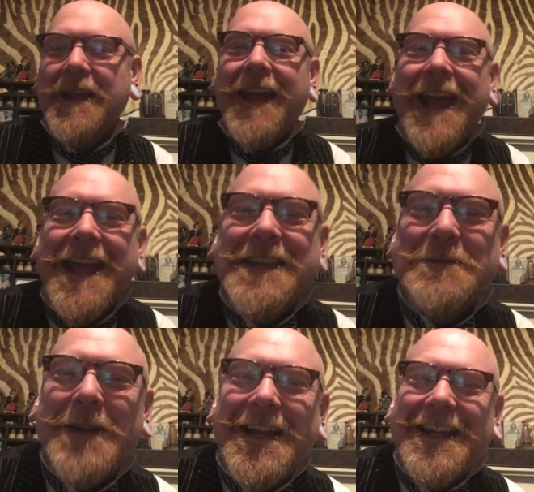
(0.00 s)

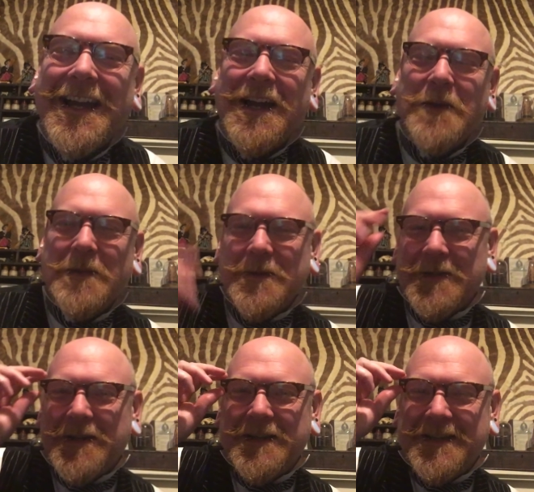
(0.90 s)
Anyway, I hope you
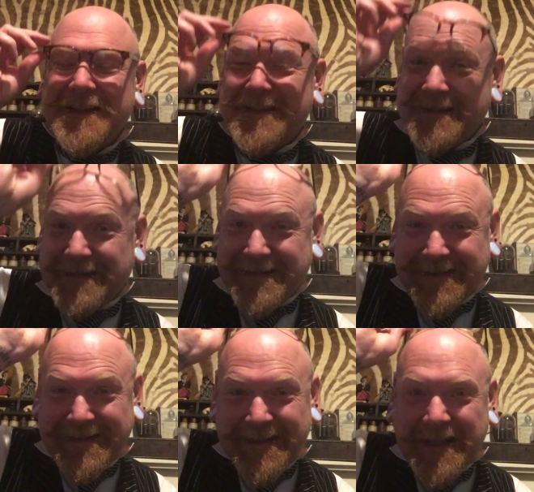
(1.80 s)
lot are
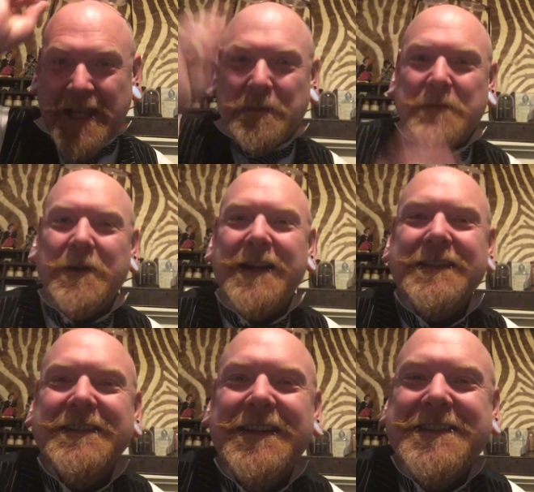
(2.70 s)
keeping
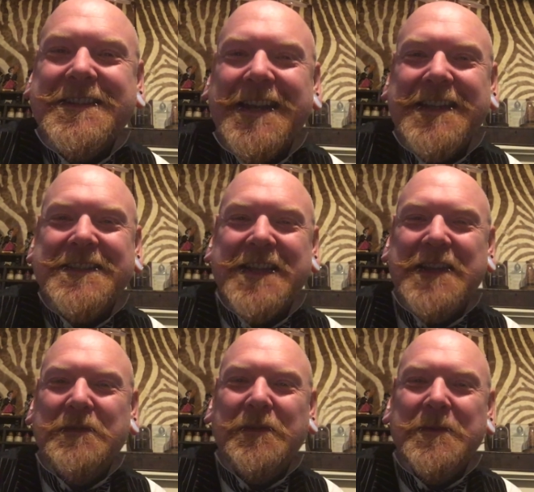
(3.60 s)
well and staying
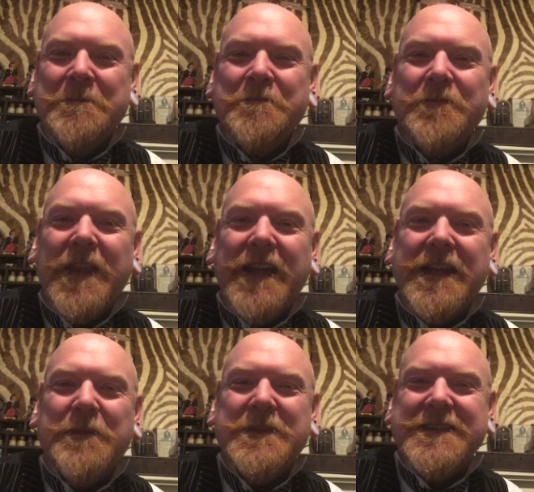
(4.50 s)
safe, and
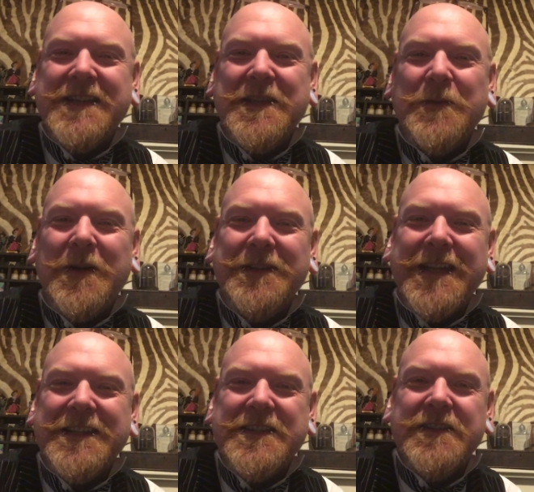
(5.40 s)
I will see you all
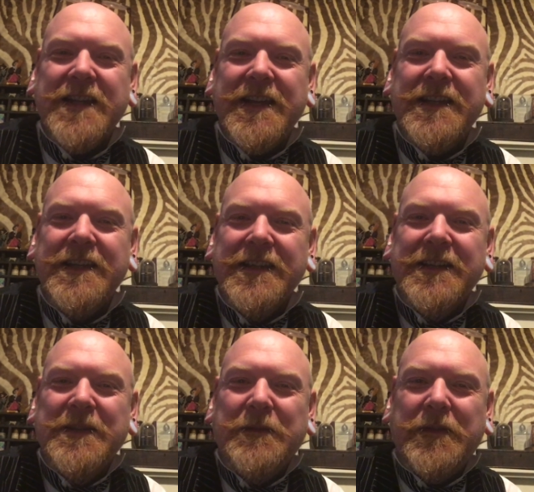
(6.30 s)
next Sunday
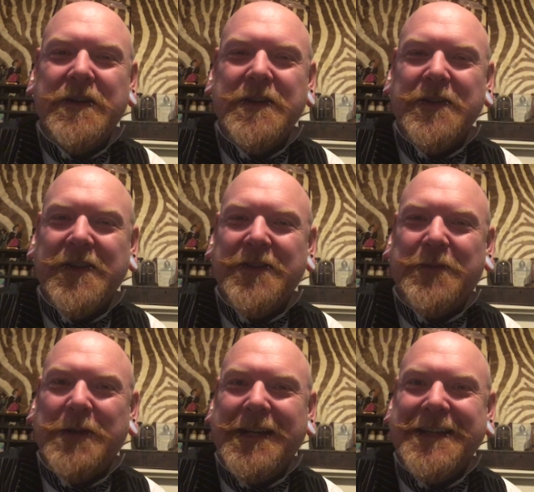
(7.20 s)
for another
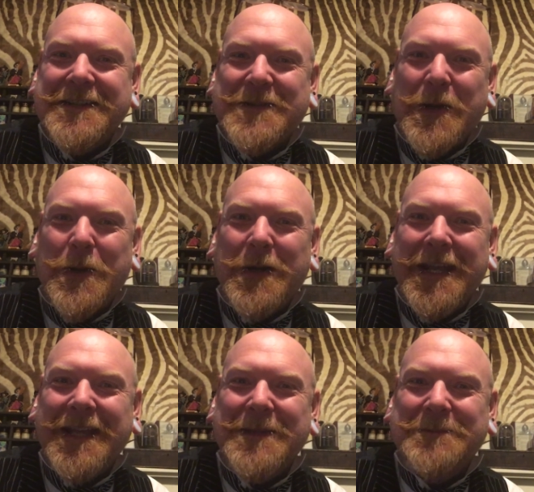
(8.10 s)
thrilling story.